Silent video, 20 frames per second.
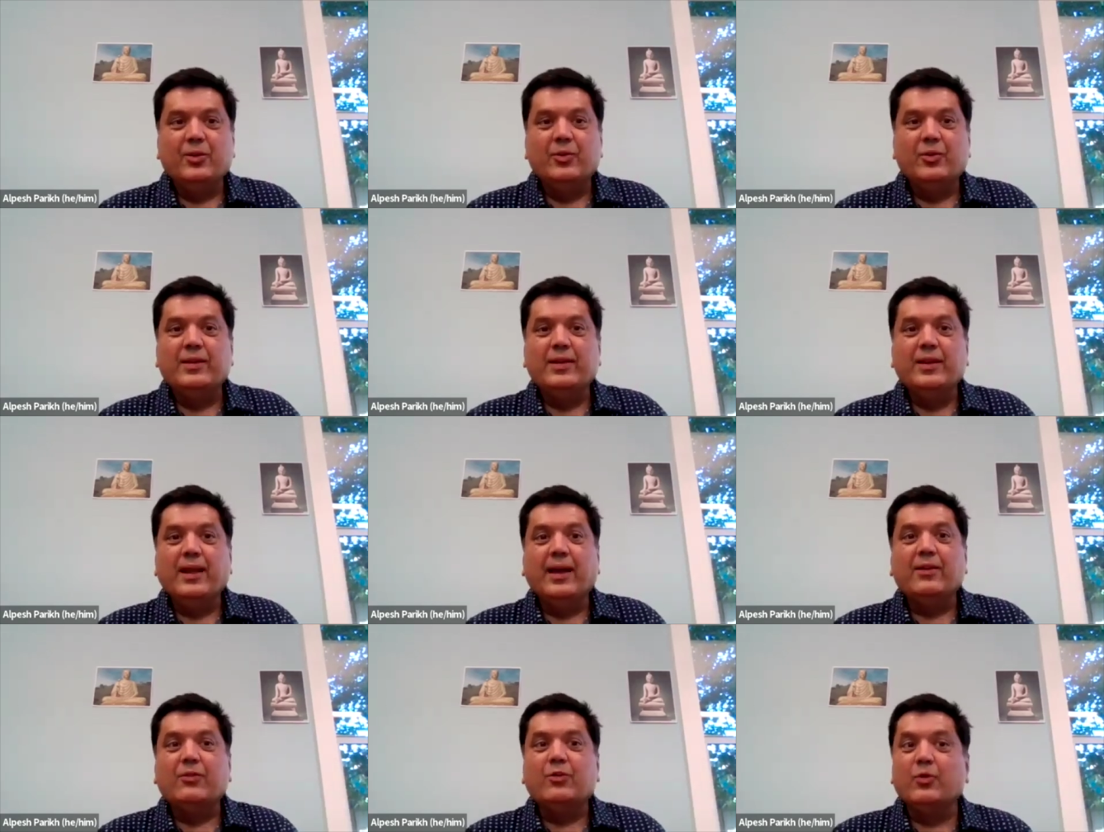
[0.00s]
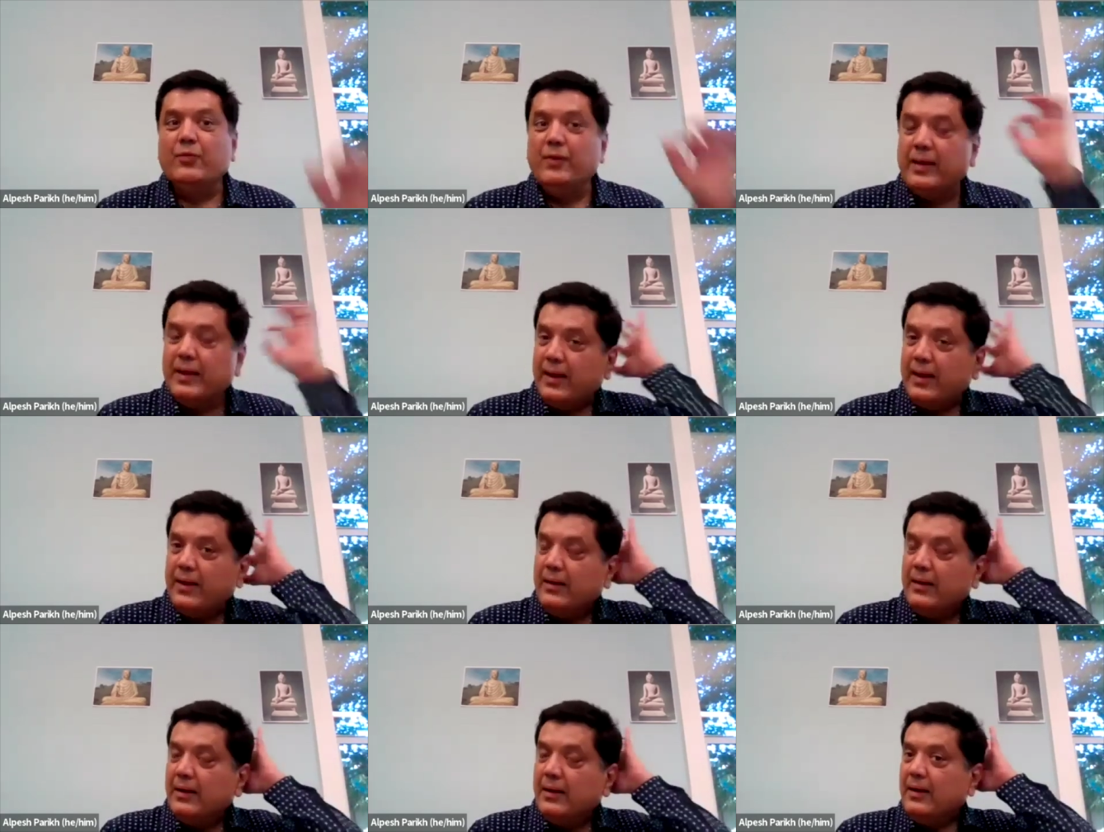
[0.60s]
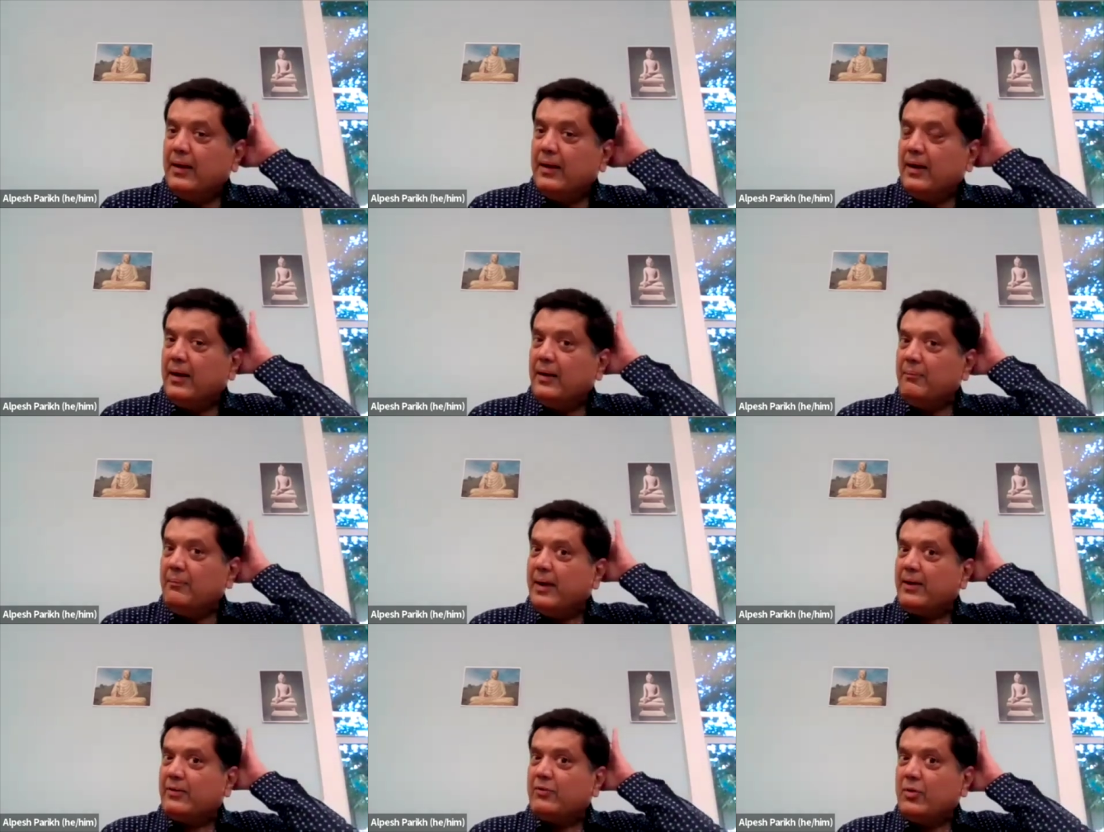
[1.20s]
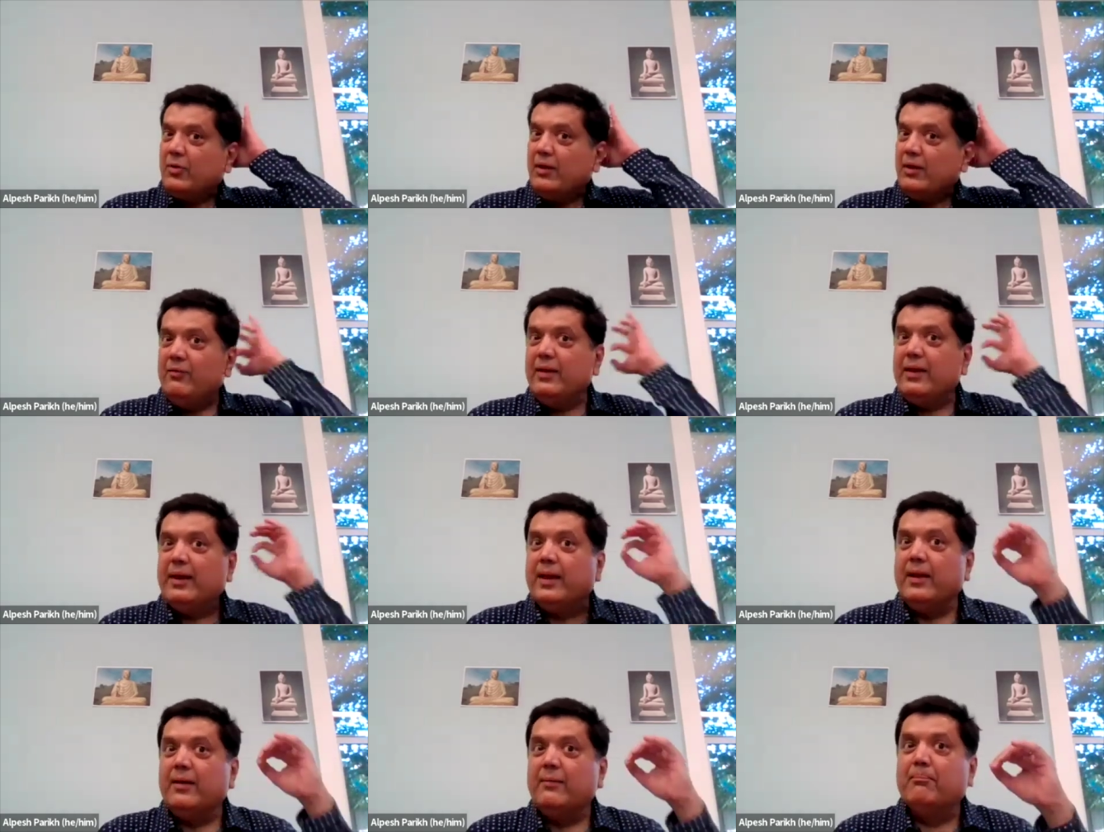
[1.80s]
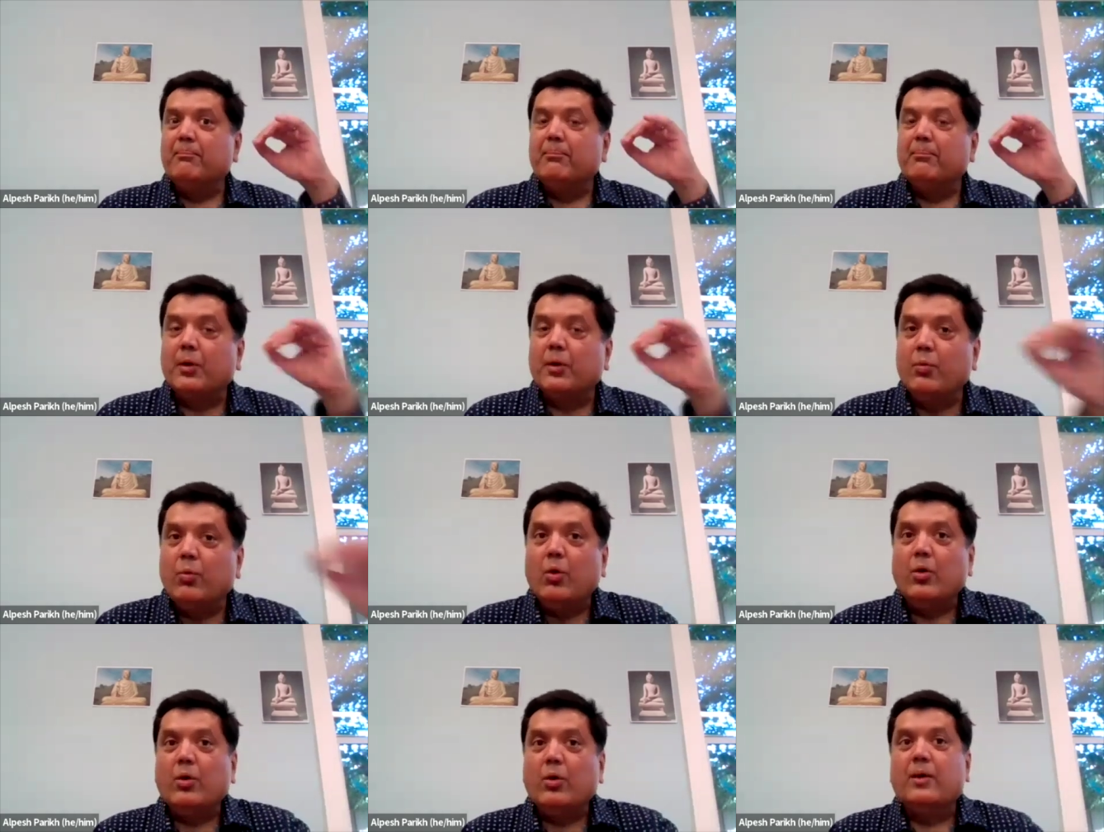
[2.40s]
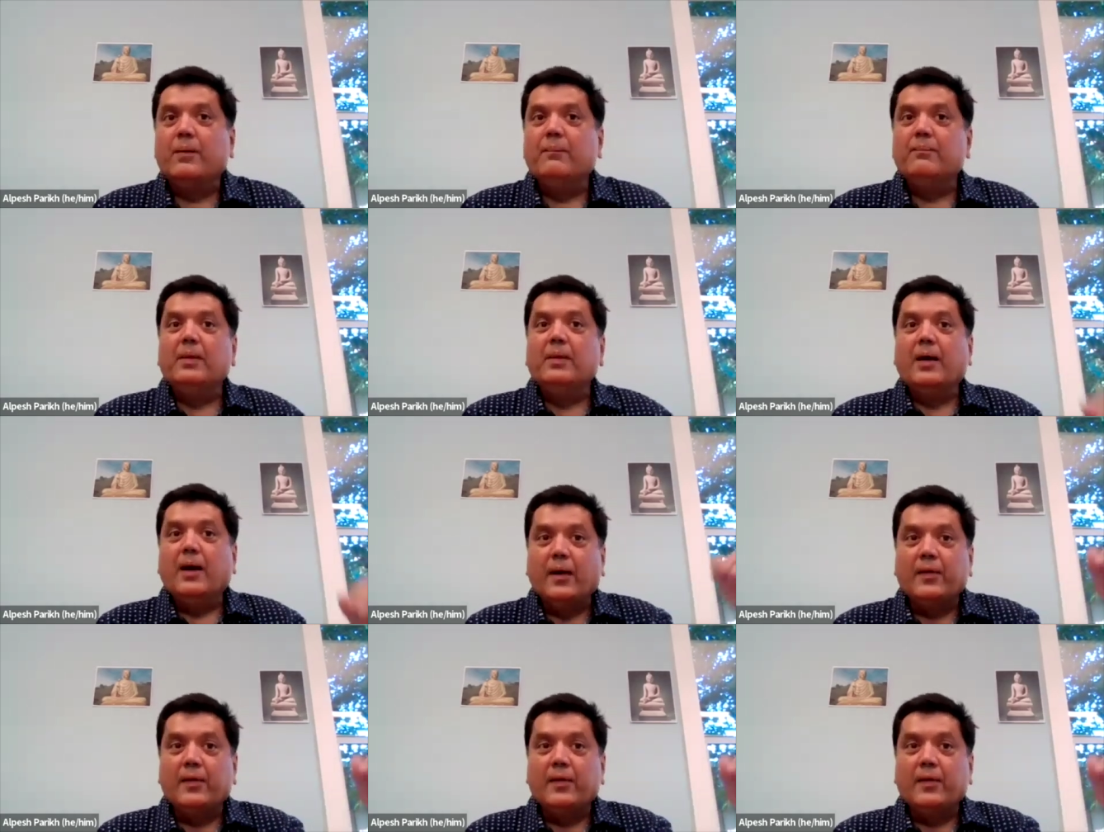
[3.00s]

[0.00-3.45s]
you see, and so we can actually we can provoke